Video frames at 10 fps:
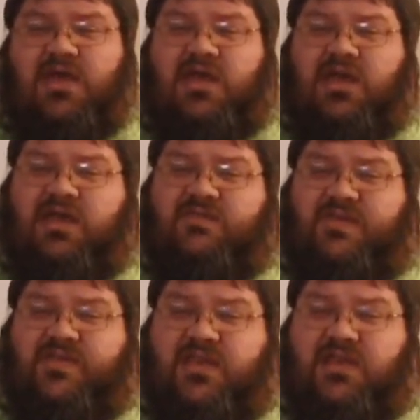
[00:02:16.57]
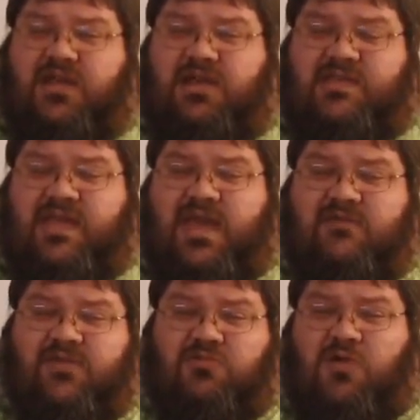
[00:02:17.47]
it gives us a nice
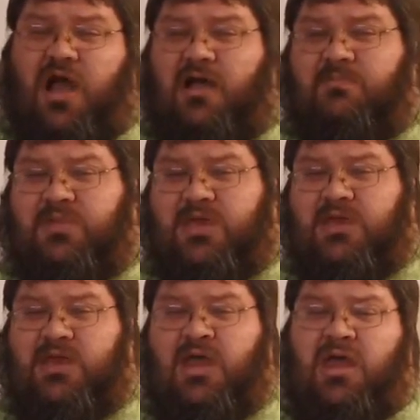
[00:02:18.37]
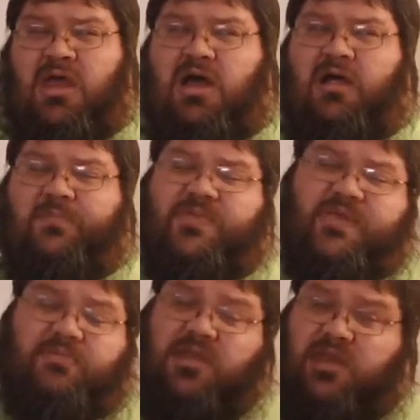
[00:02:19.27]
heavy rock beat, um,
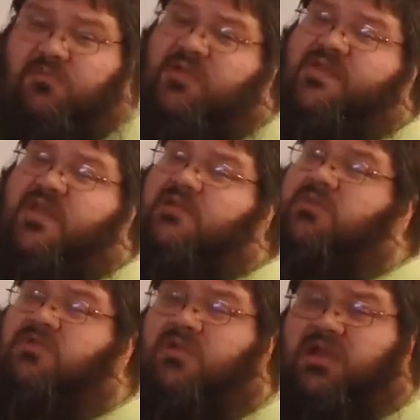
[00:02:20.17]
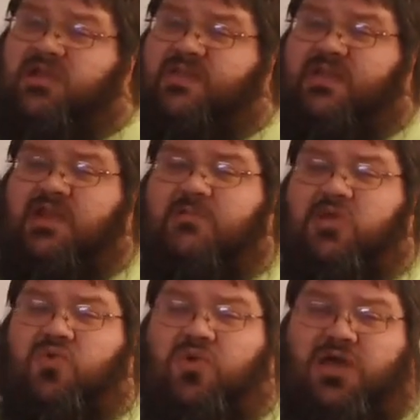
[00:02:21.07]
something that we've seen him in
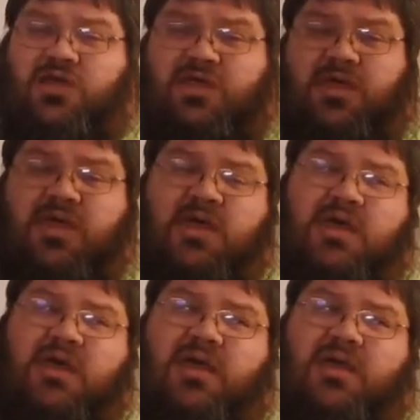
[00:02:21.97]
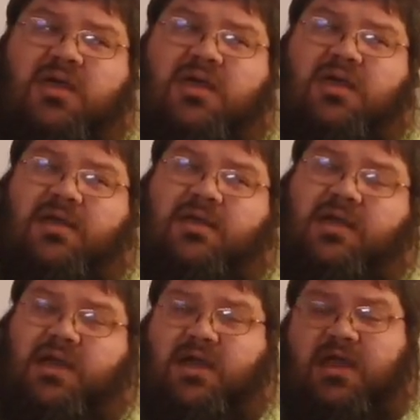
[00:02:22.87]
ECW with,
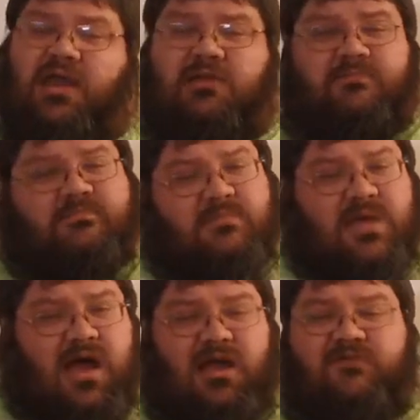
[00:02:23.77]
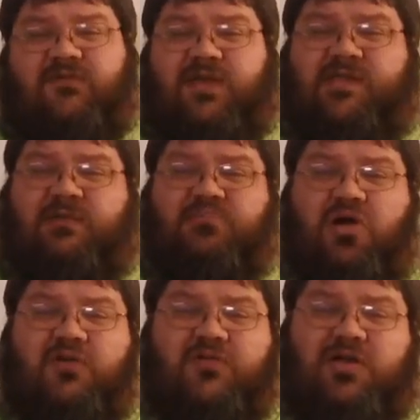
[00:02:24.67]
and it kind of fits him
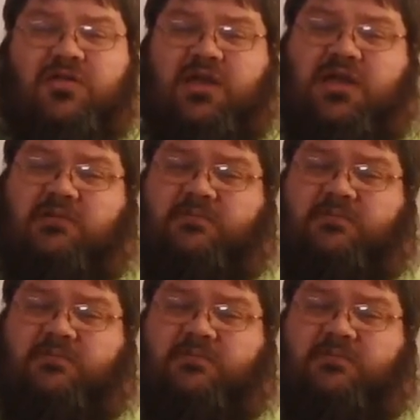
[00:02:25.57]
perfectly. It,